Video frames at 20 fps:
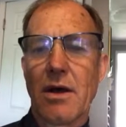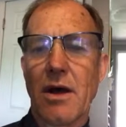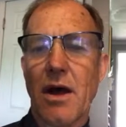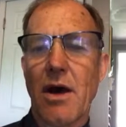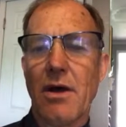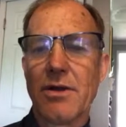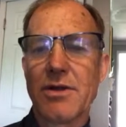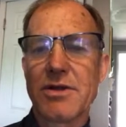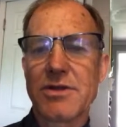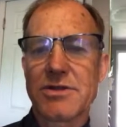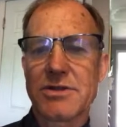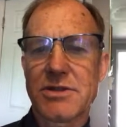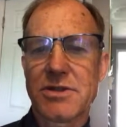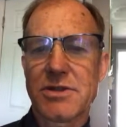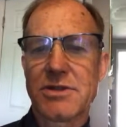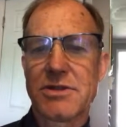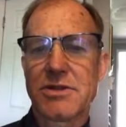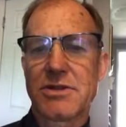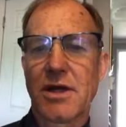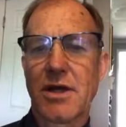All
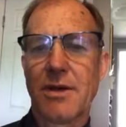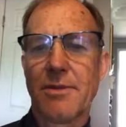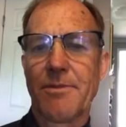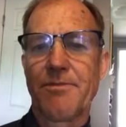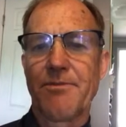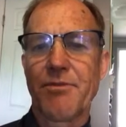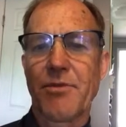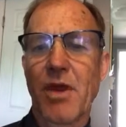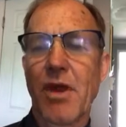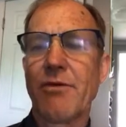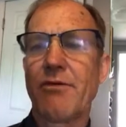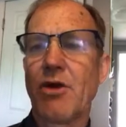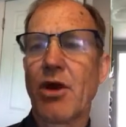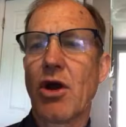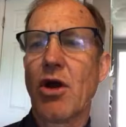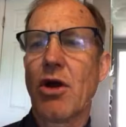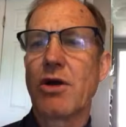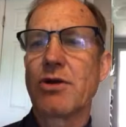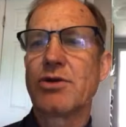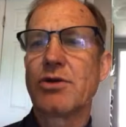this is in
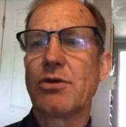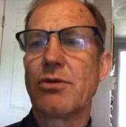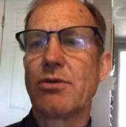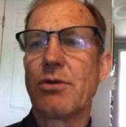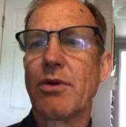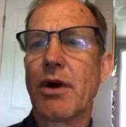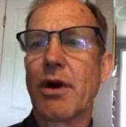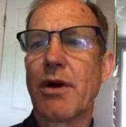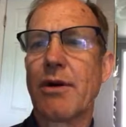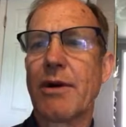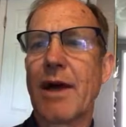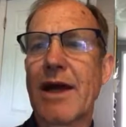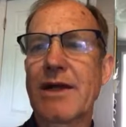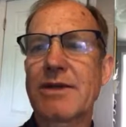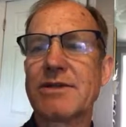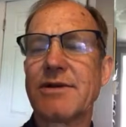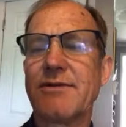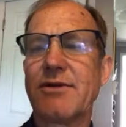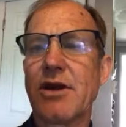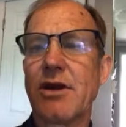regard to
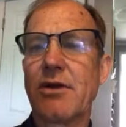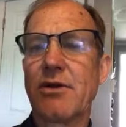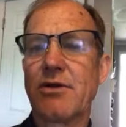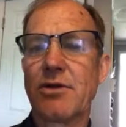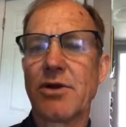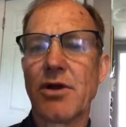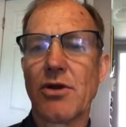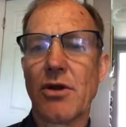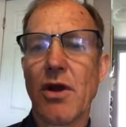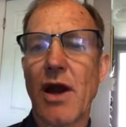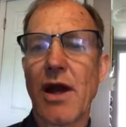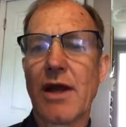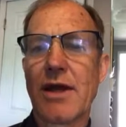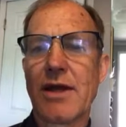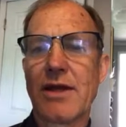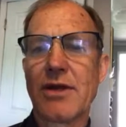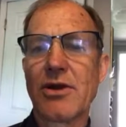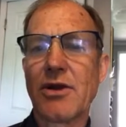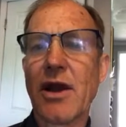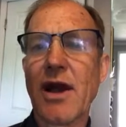activity here in the
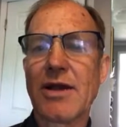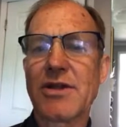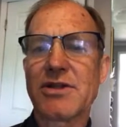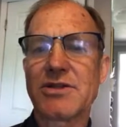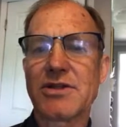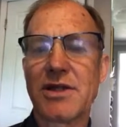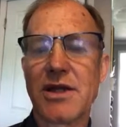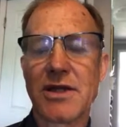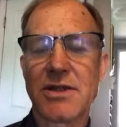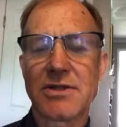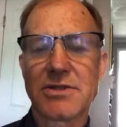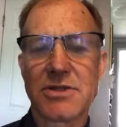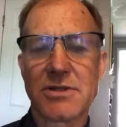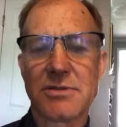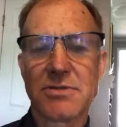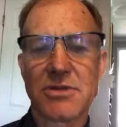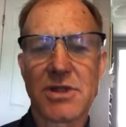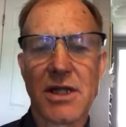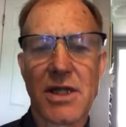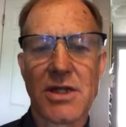United States
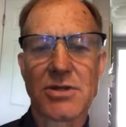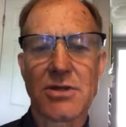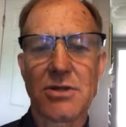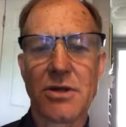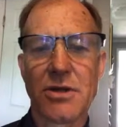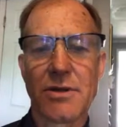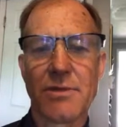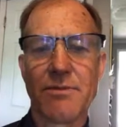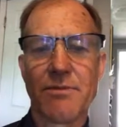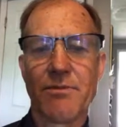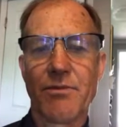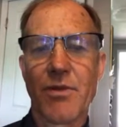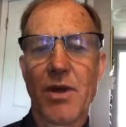substantially.